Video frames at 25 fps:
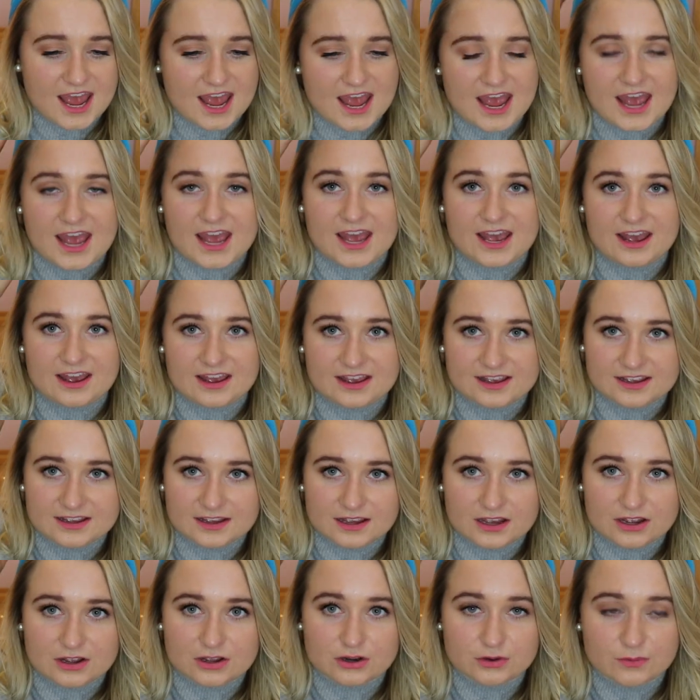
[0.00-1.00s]
Uh,
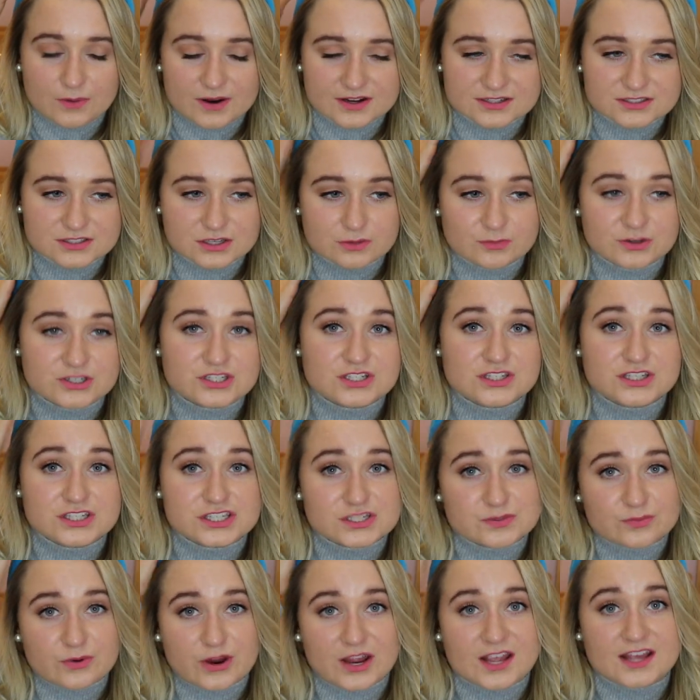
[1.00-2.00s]
I'm going to wear it so much in the
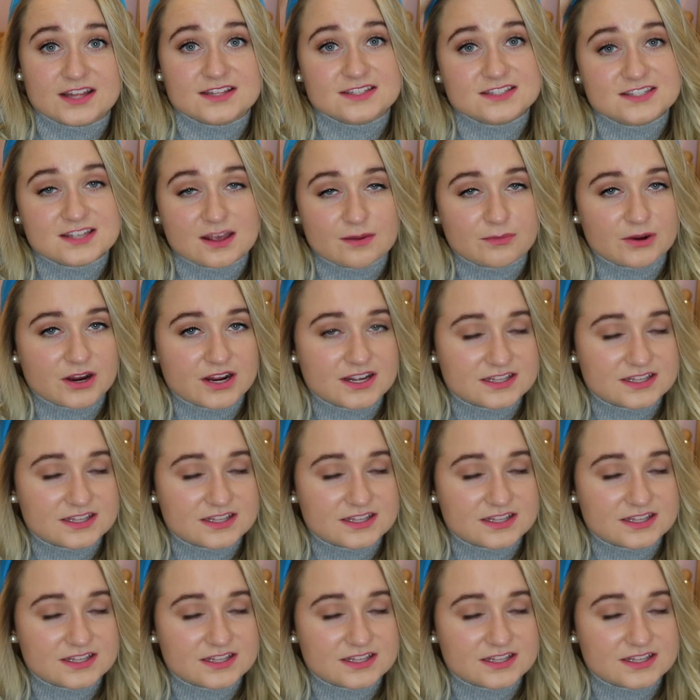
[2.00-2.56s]
spring and summer.